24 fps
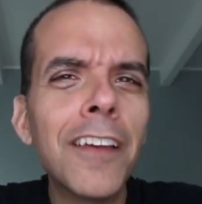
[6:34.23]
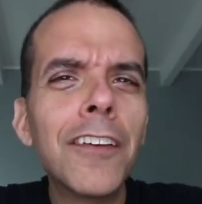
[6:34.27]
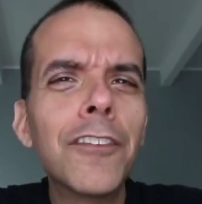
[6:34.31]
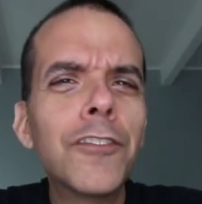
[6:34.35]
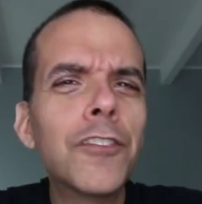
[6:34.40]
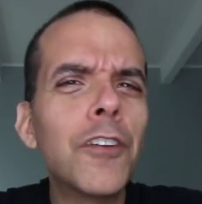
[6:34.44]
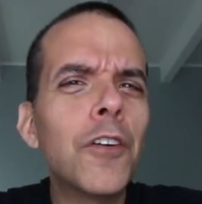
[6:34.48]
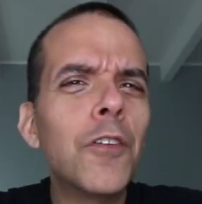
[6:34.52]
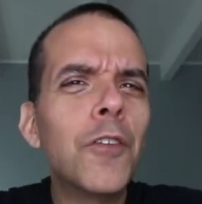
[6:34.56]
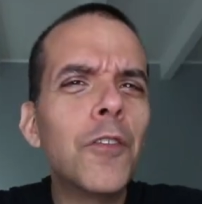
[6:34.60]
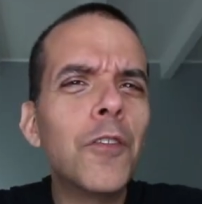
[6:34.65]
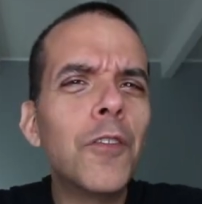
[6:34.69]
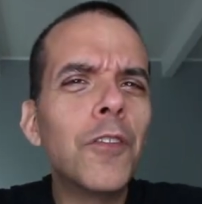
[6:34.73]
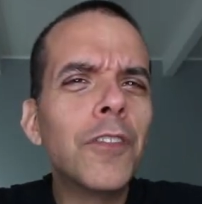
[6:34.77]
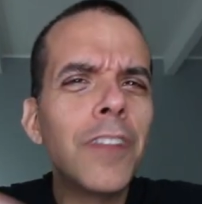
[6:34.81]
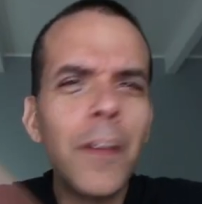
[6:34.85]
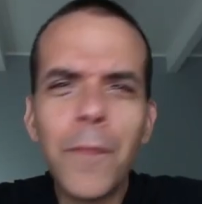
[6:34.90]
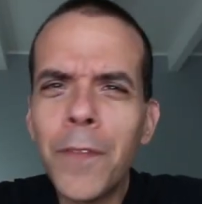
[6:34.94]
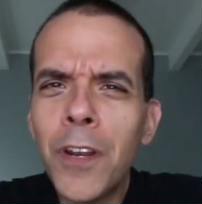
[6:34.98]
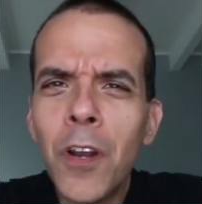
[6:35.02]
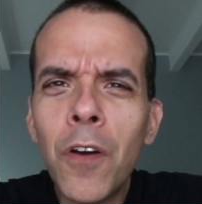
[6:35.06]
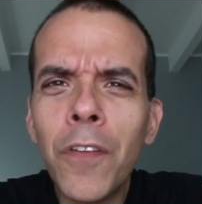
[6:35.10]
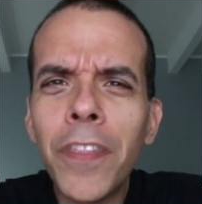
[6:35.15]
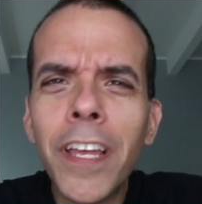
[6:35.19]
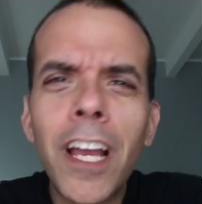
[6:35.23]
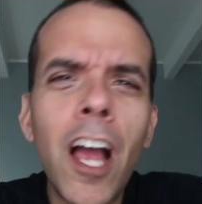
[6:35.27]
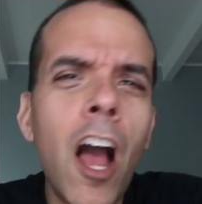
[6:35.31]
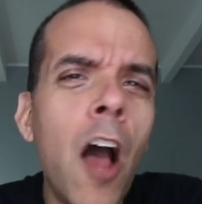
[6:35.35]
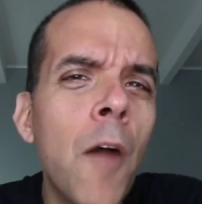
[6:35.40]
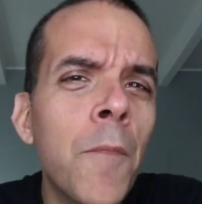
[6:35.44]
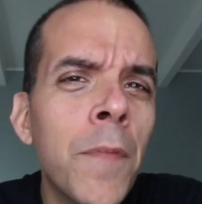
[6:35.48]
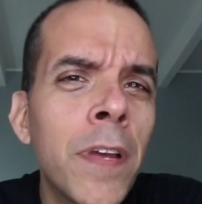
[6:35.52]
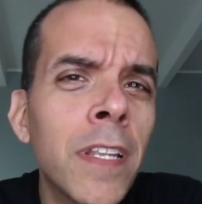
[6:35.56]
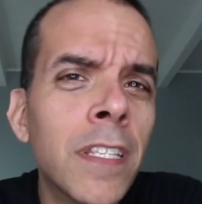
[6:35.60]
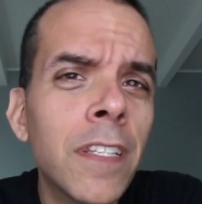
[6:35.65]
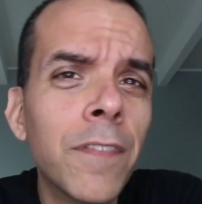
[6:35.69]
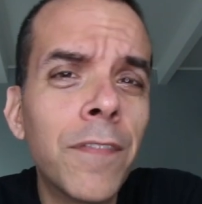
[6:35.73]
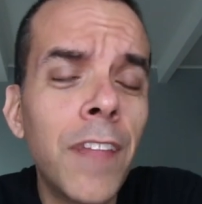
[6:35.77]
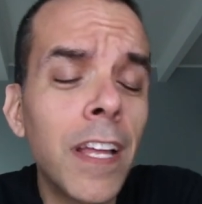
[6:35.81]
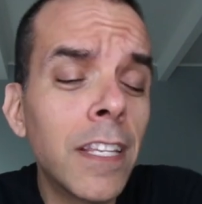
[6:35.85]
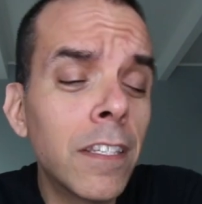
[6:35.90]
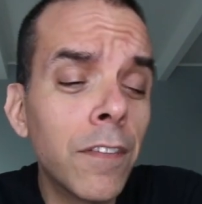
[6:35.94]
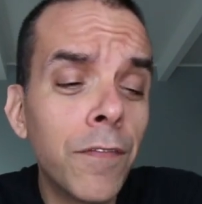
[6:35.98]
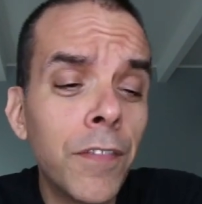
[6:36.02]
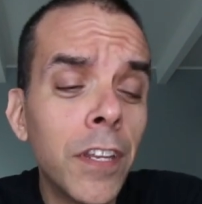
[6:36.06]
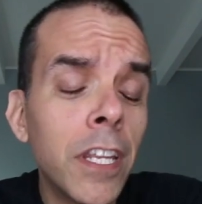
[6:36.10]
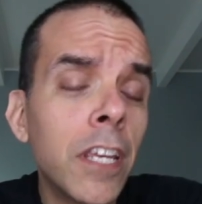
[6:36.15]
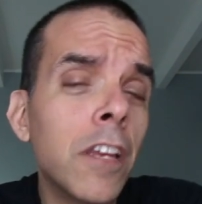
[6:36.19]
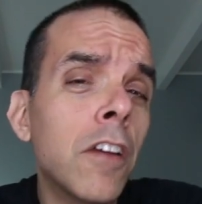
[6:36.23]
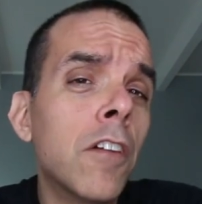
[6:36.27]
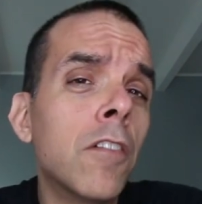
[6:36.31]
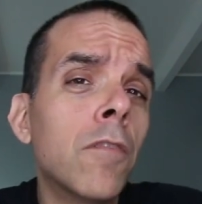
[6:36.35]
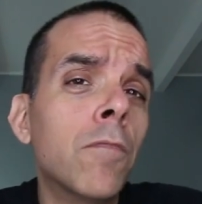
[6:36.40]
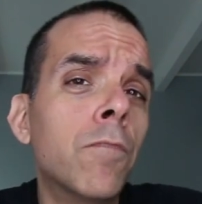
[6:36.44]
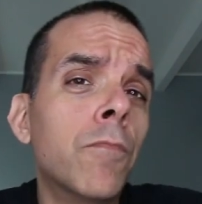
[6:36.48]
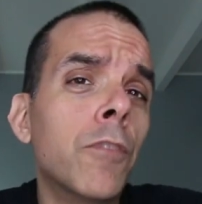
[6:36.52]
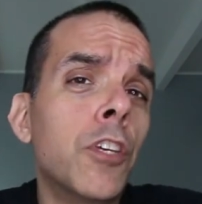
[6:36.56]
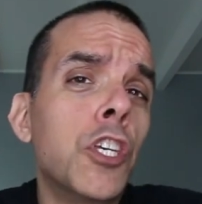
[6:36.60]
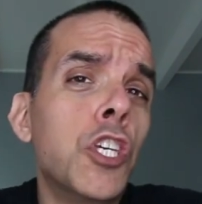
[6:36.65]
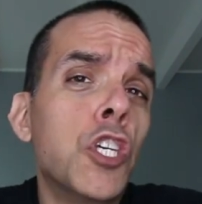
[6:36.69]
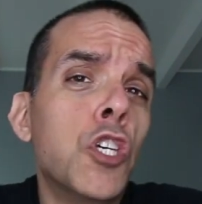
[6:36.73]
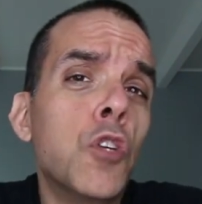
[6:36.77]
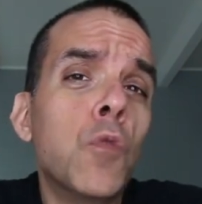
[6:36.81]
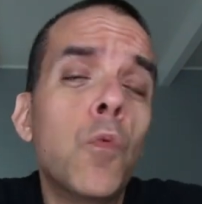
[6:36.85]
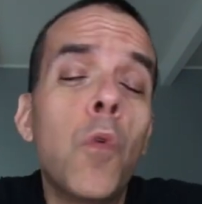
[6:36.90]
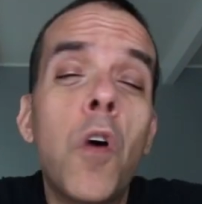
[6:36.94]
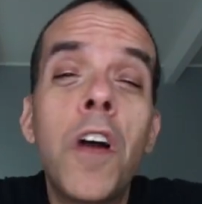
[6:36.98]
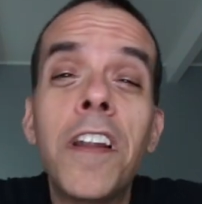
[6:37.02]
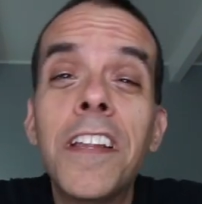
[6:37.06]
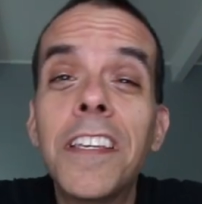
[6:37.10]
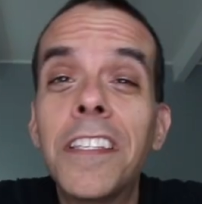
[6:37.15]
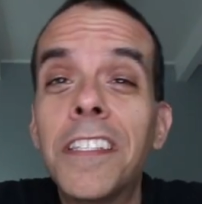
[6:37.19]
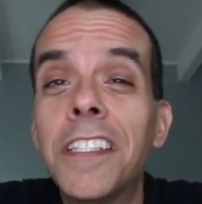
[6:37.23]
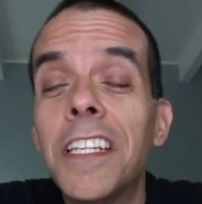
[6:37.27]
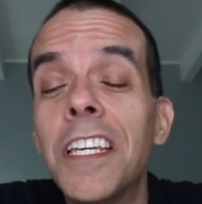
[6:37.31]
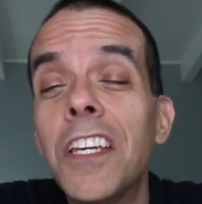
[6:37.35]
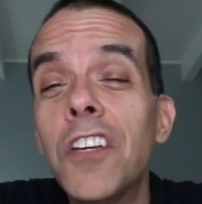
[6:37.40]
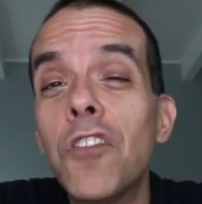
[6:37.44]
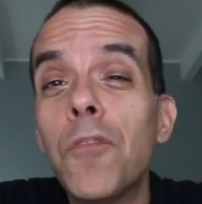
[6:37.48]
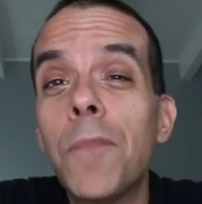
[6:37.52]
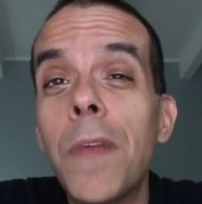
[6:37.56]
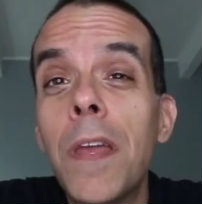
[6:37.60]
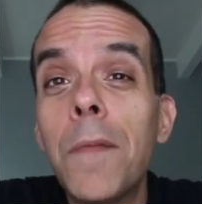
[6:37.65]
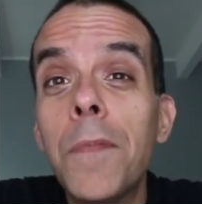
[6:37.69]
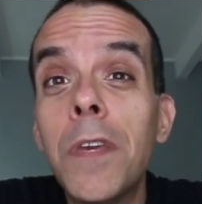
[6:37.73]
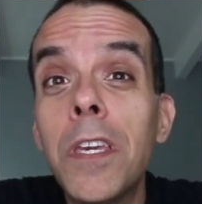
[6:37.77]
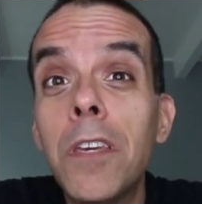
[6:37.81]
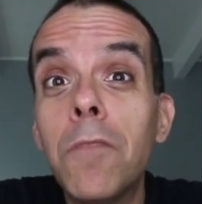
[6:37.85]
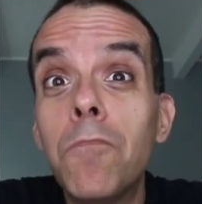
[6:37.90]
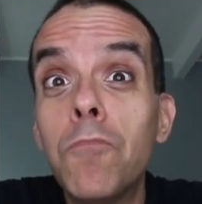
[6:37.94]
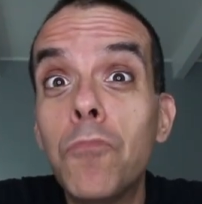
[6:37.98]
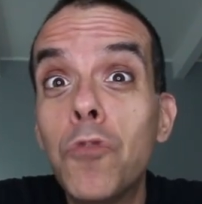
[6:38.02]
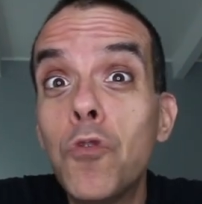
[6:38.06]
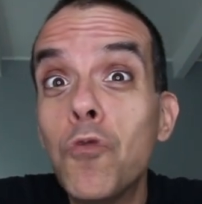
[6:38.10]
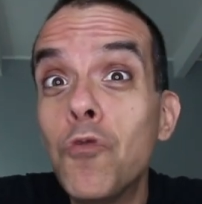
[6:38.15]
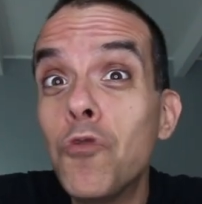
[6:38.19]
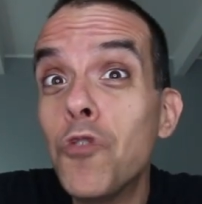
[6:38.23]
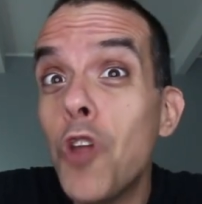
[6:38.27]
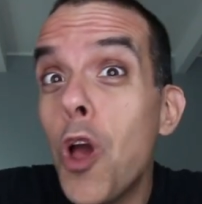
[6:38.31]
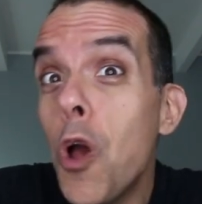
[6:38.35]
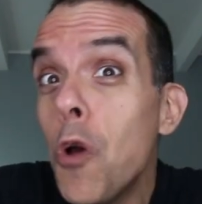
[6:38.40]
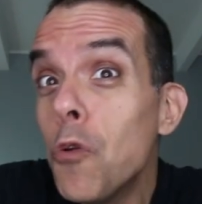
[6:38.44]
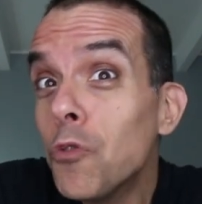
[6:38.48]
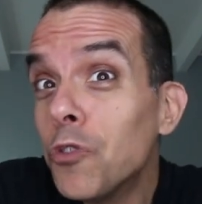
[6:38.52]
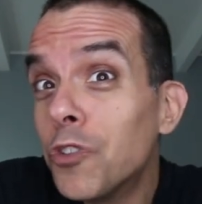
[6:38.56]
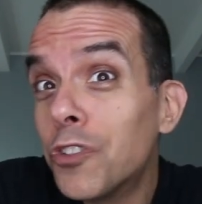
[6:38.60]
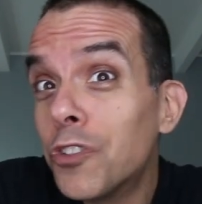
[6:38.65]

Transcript: so let me know in the comments if that's a video you want to see, or maybe you know